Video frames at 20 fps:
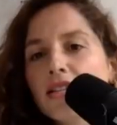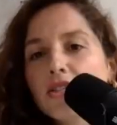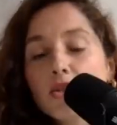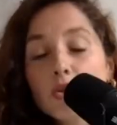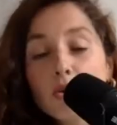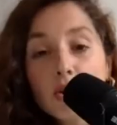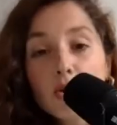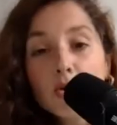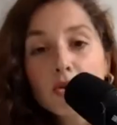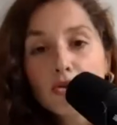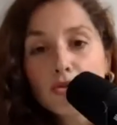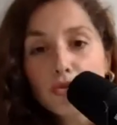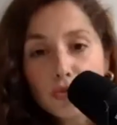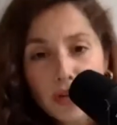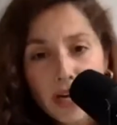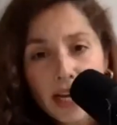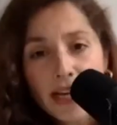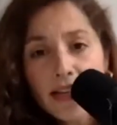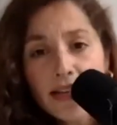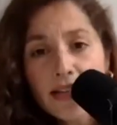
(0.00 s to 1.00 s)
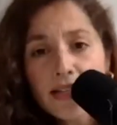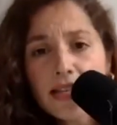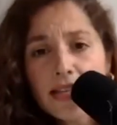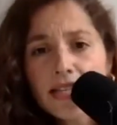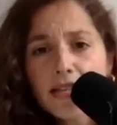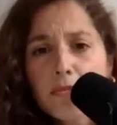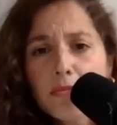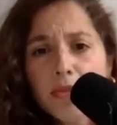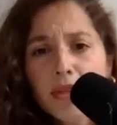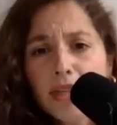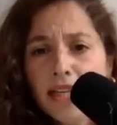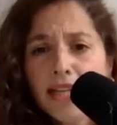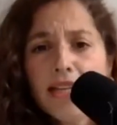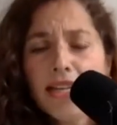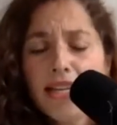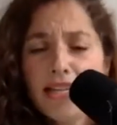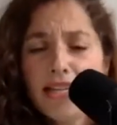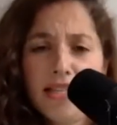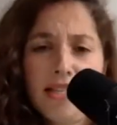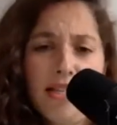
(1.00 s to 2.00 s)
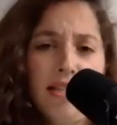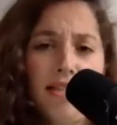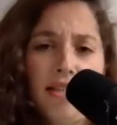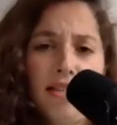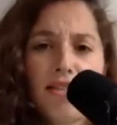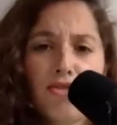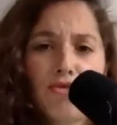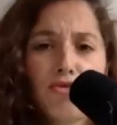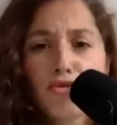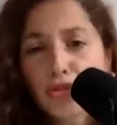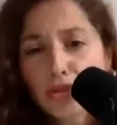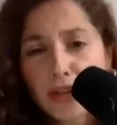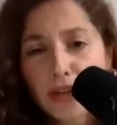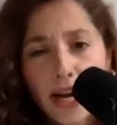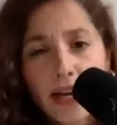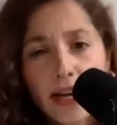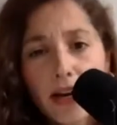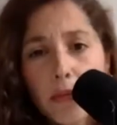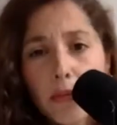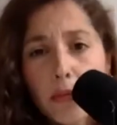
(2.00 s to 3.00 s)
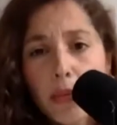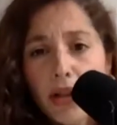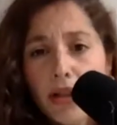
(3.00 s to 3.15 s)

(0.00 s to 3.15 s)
Do you train discipline? Is it trainable?